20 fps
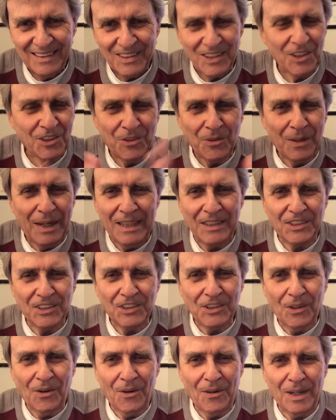The great
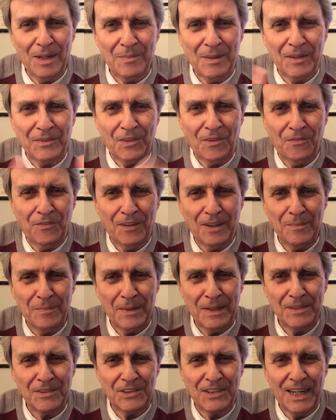story about the
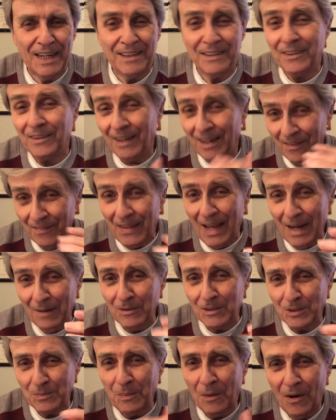Philippian jailer,
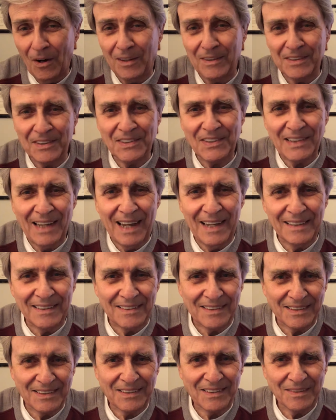that was Paul and
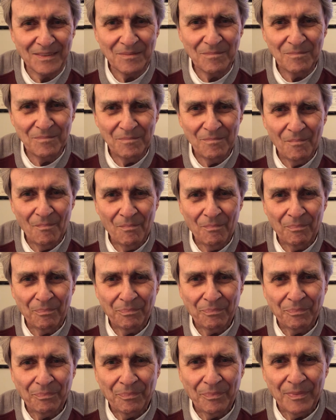Silas.
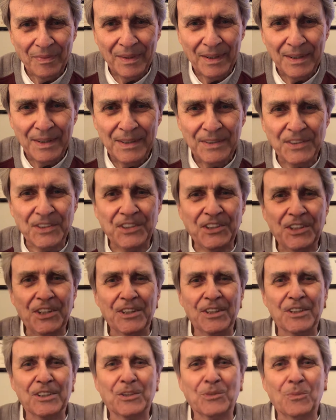
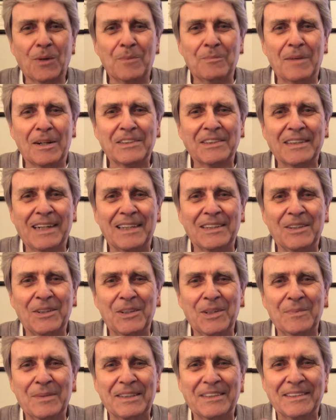Sirs, what must I
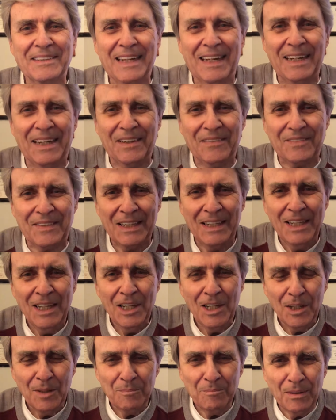do to be saved?
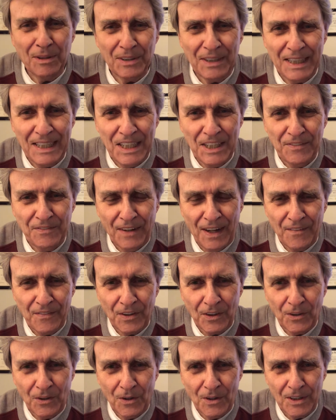Believe on
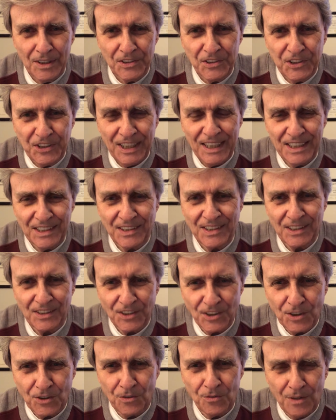the Lord
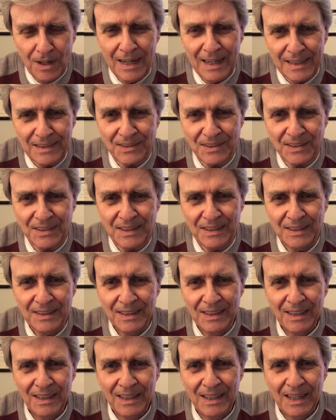Jesus Christ,
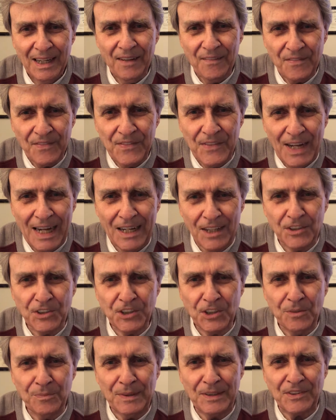and thou
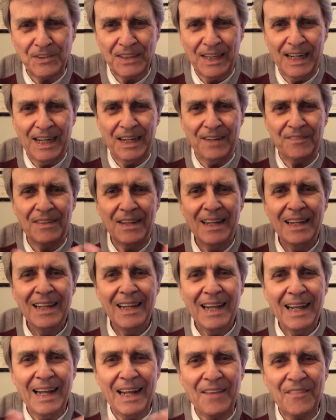shalt be saved
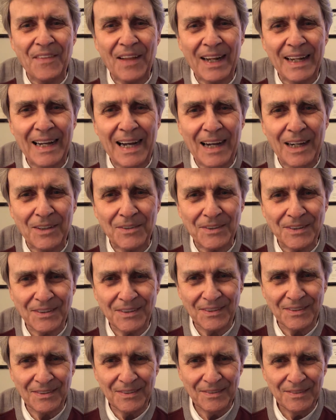and thy
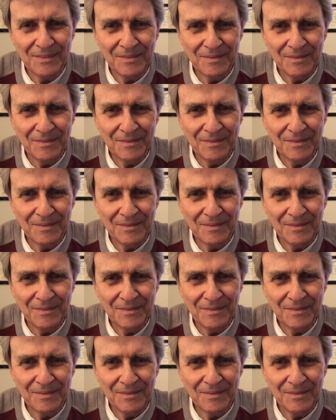house.